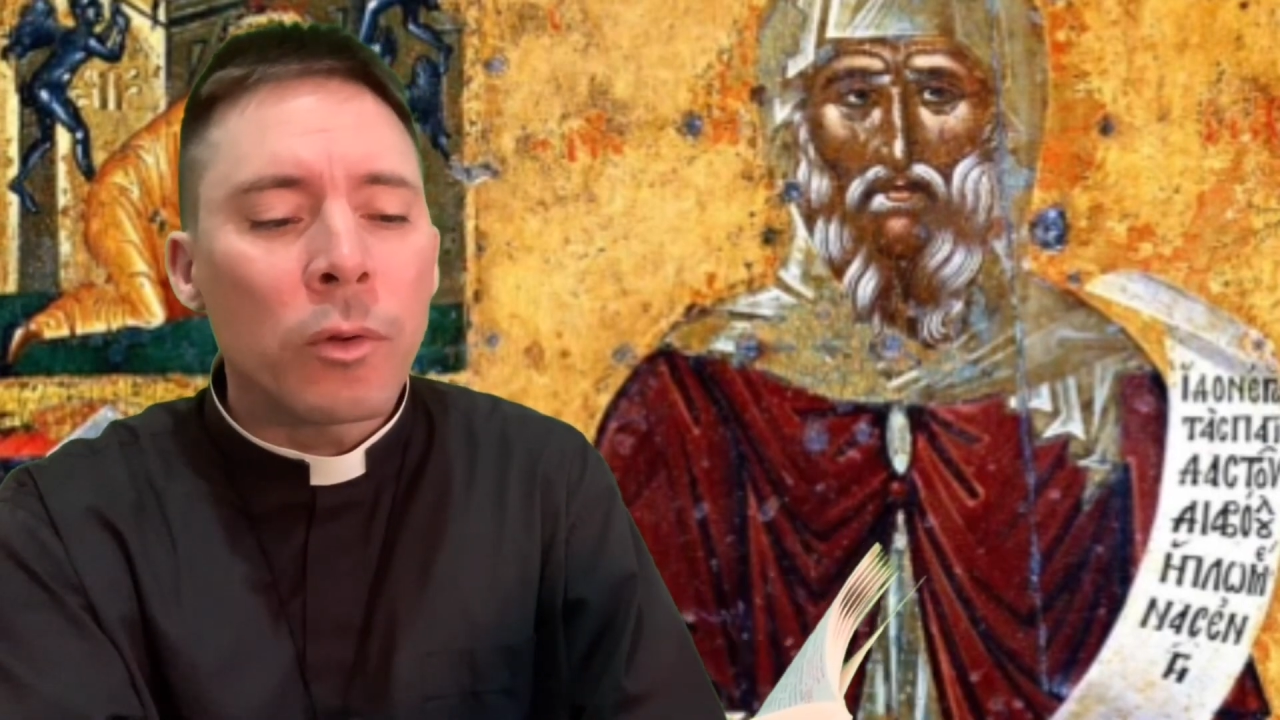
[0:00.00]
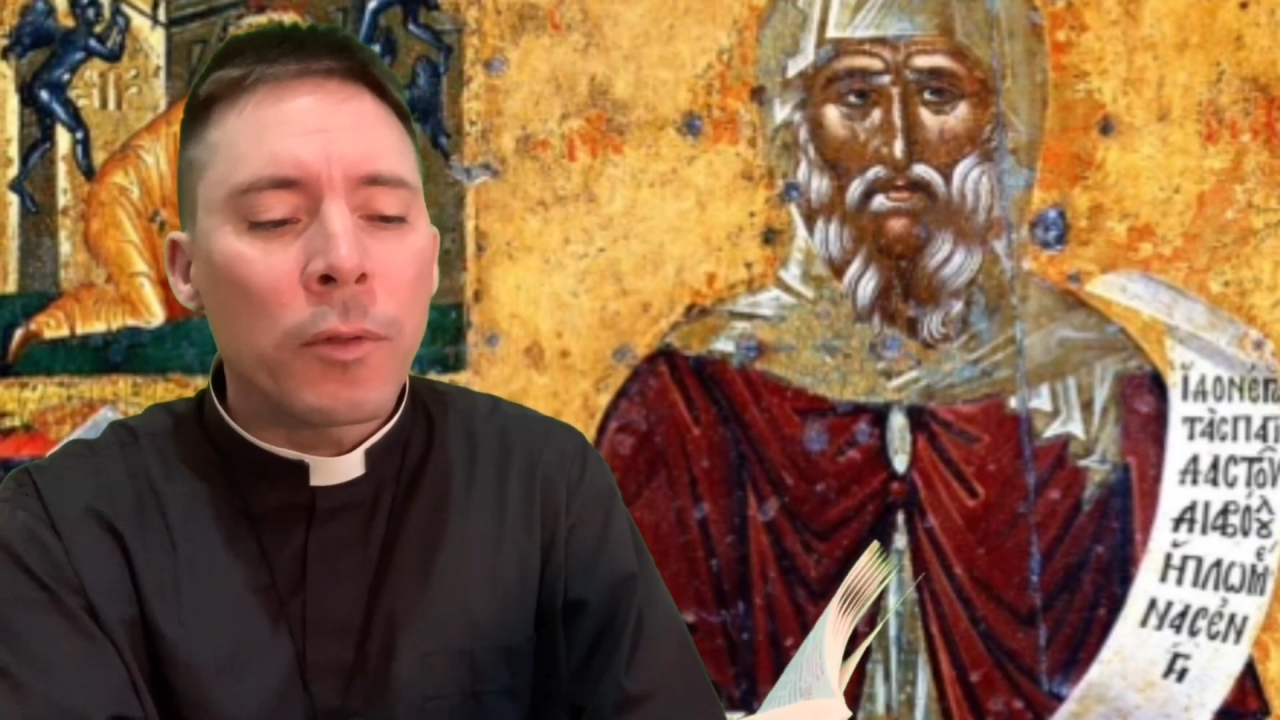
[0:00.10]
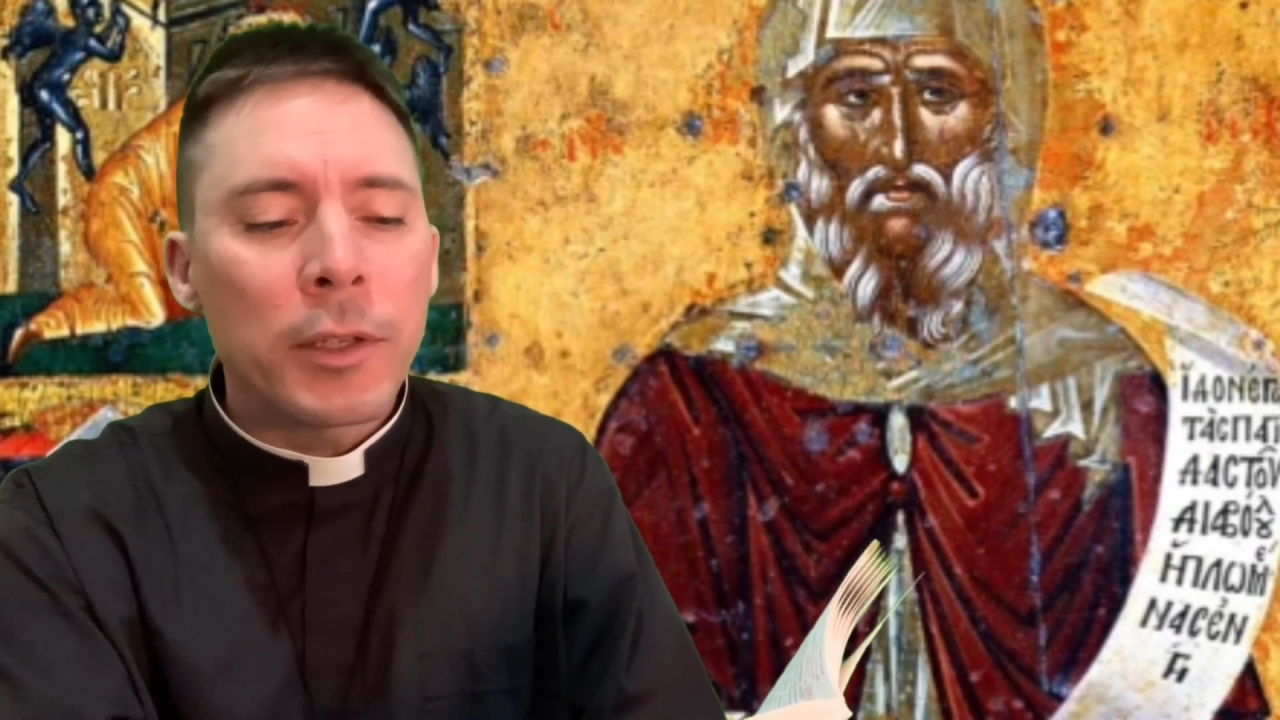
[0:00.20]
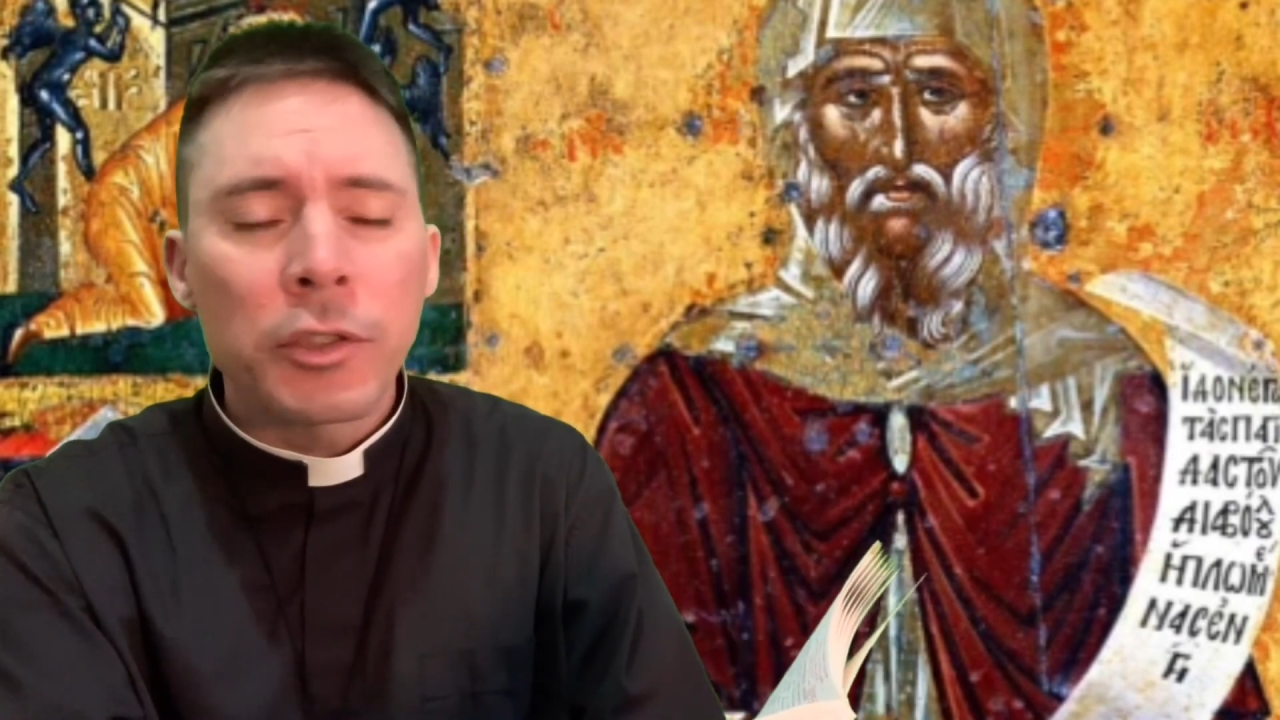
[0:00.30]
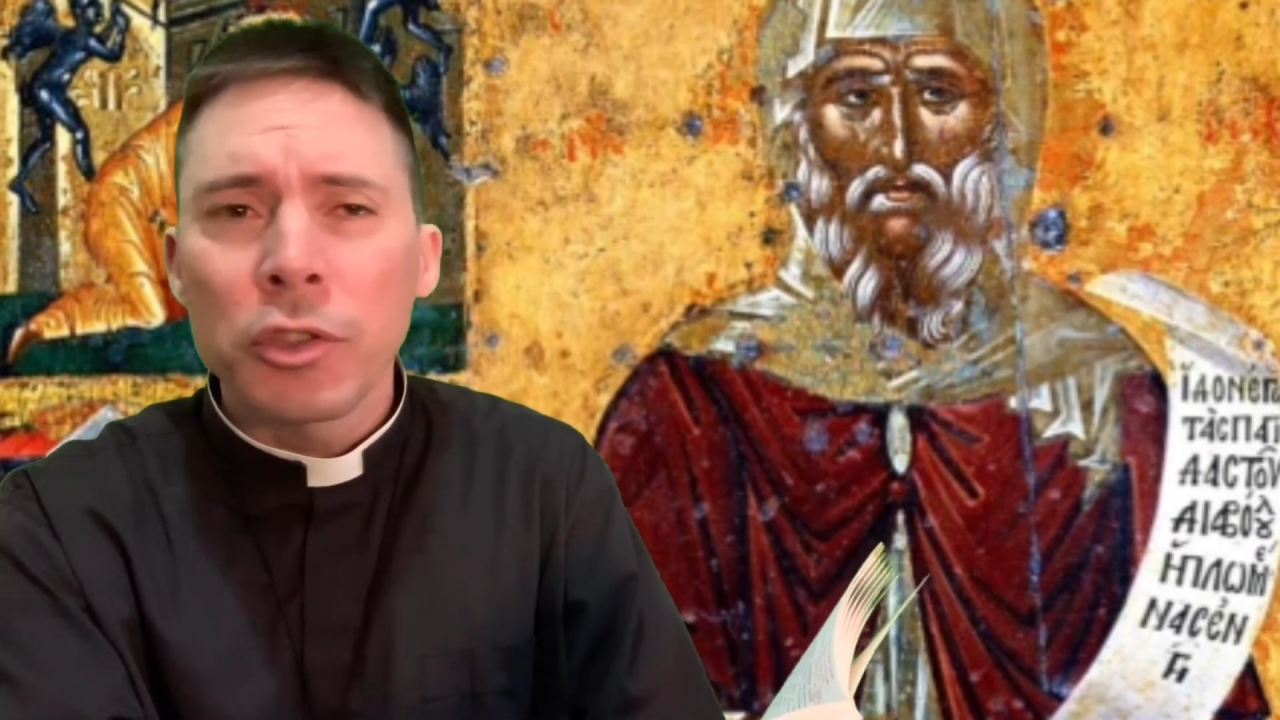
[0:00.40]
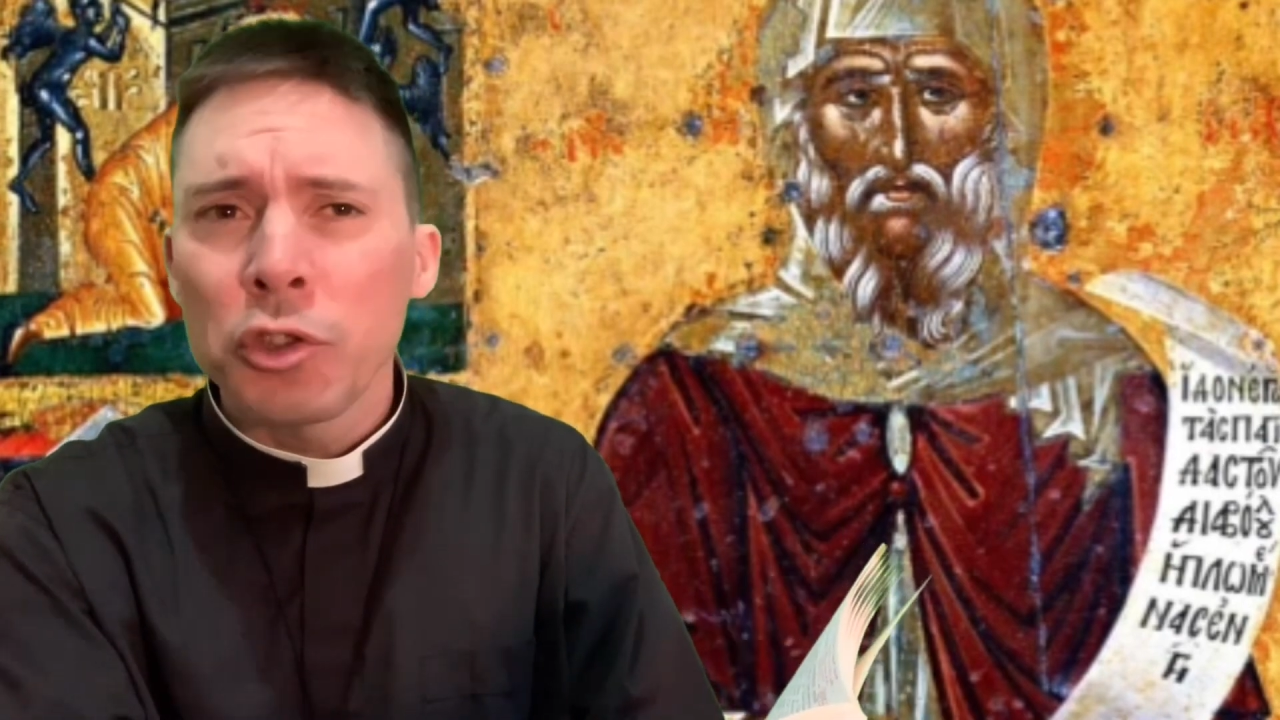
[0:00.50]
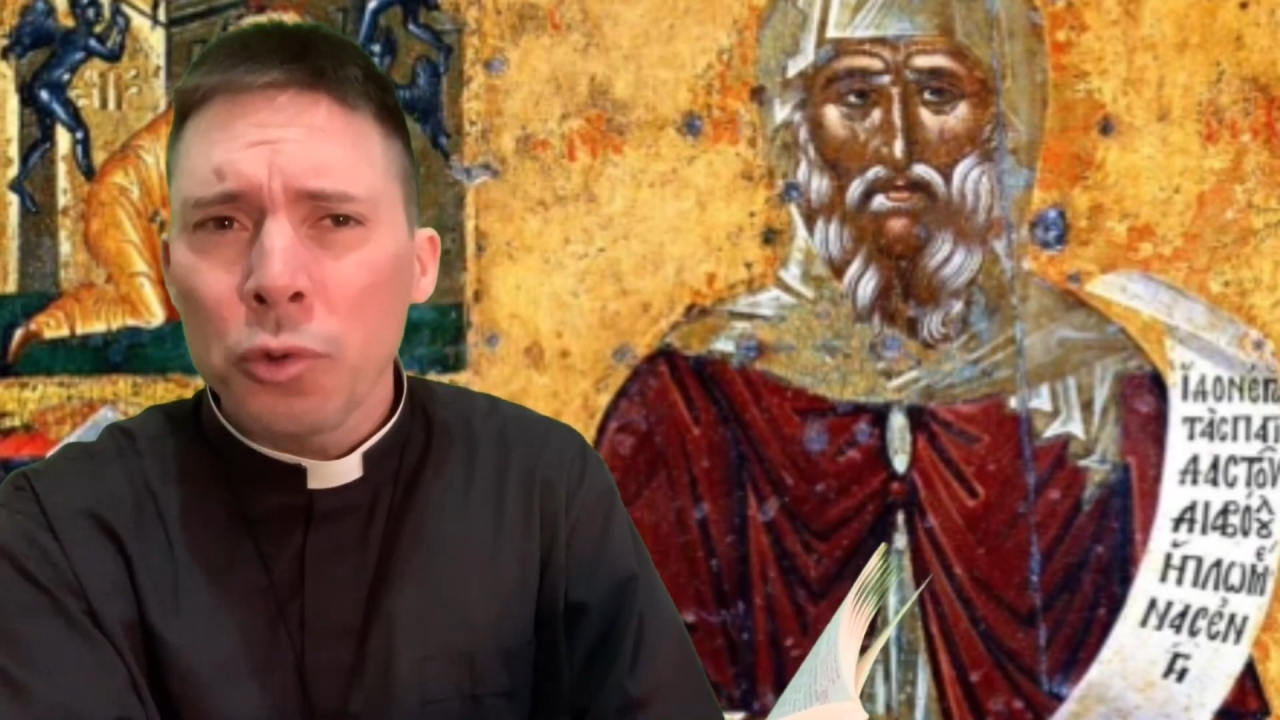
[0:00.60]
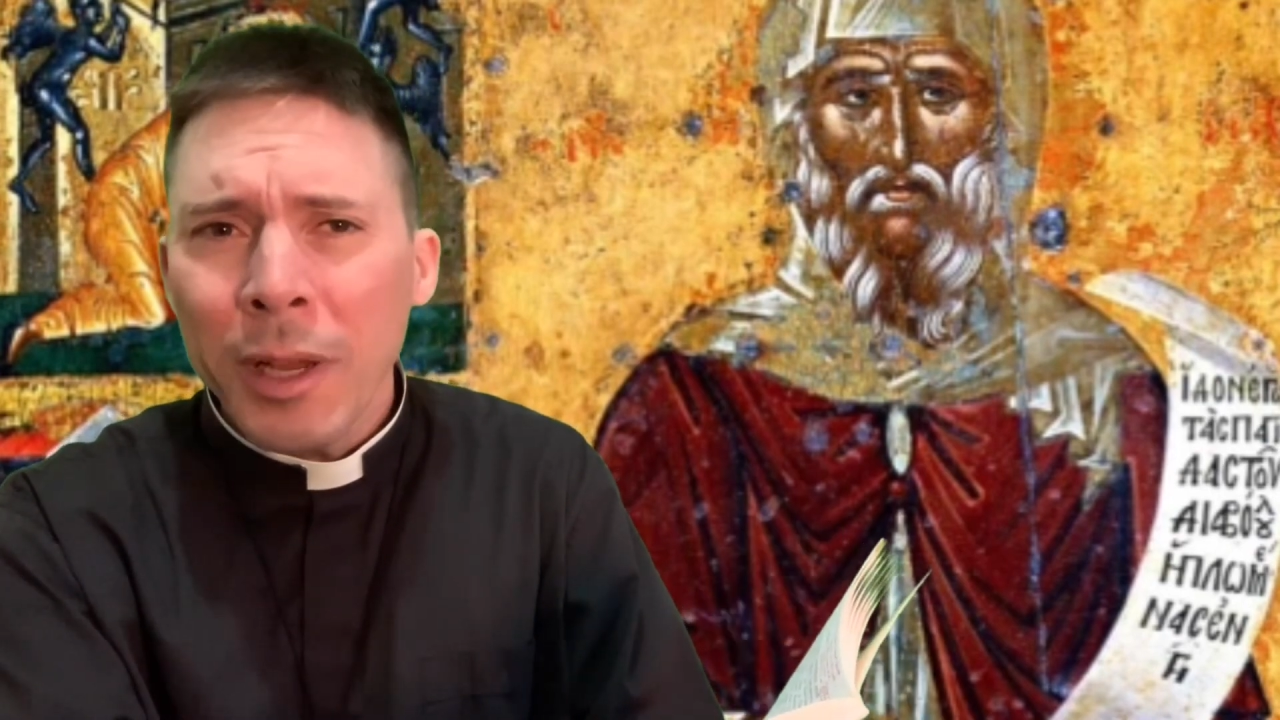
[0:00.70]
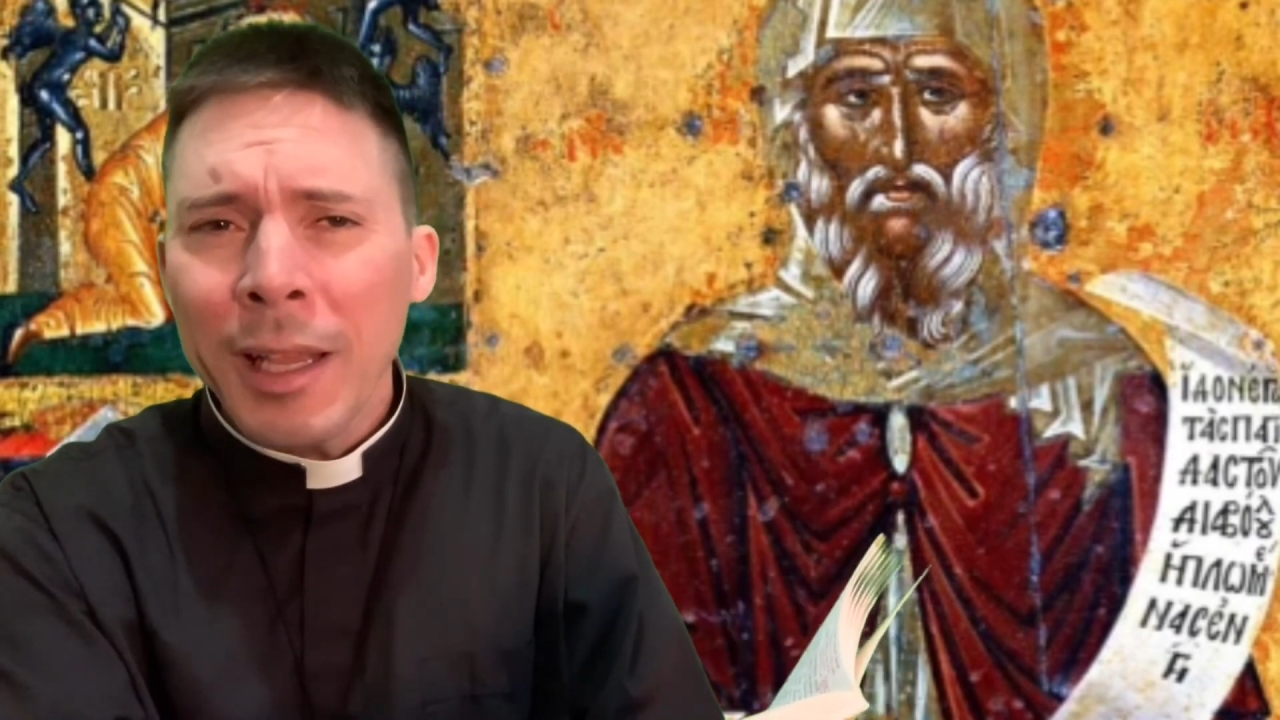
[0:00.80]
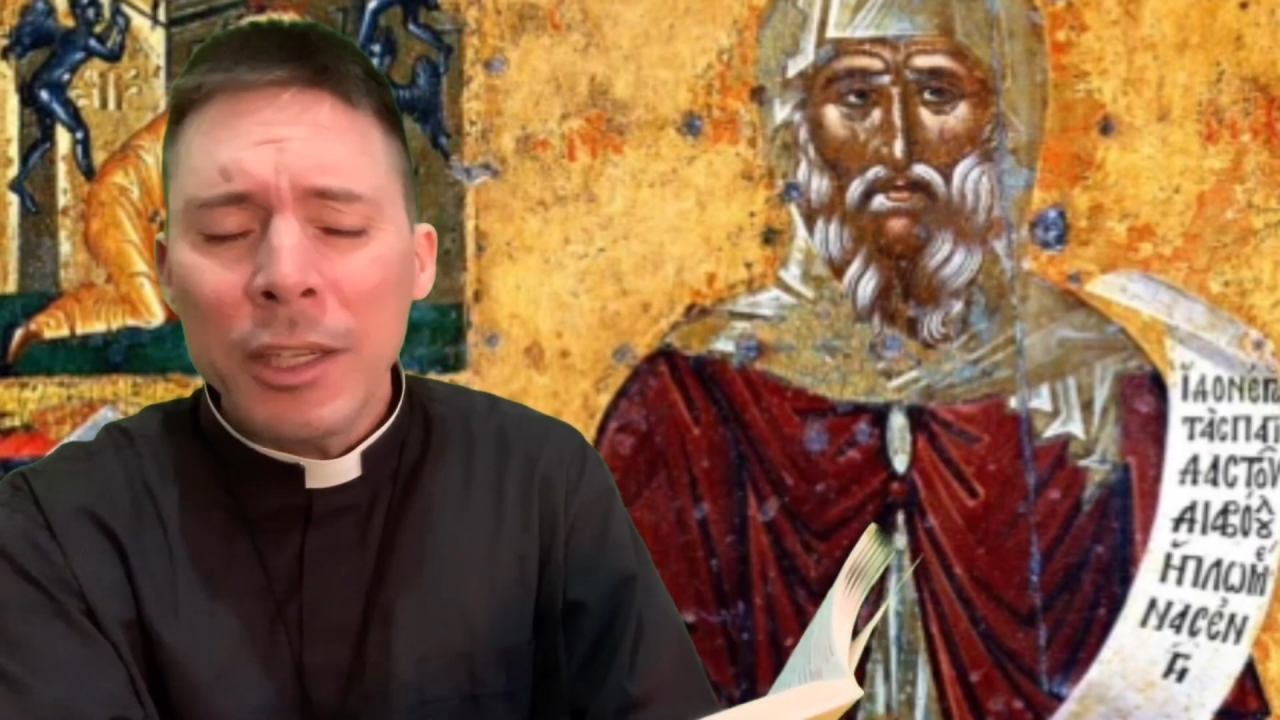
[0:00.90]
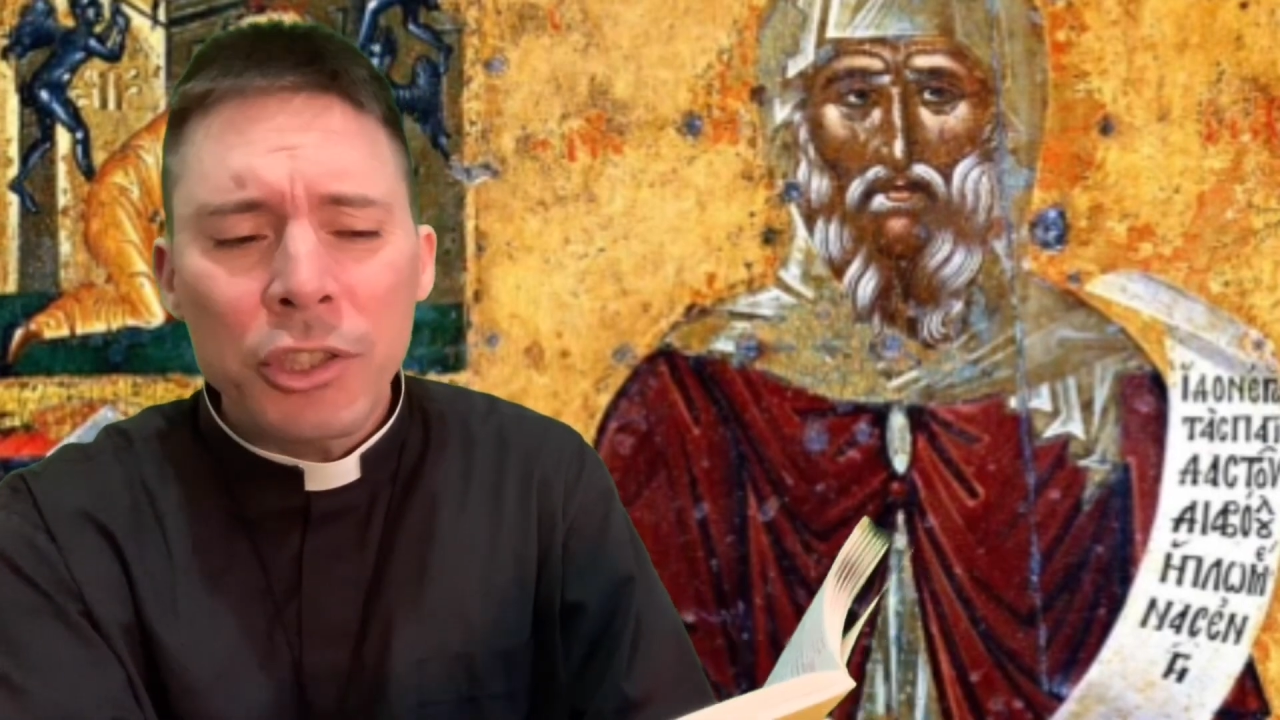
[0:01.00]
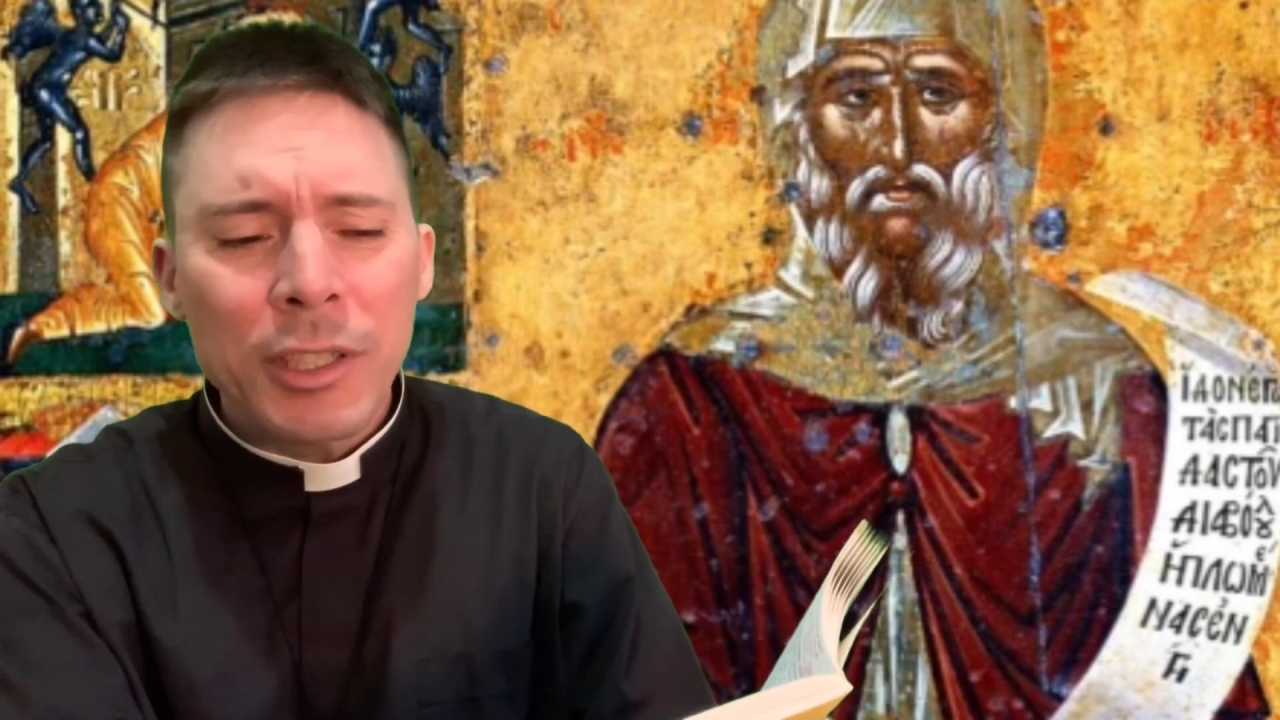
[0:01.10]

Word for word: this strange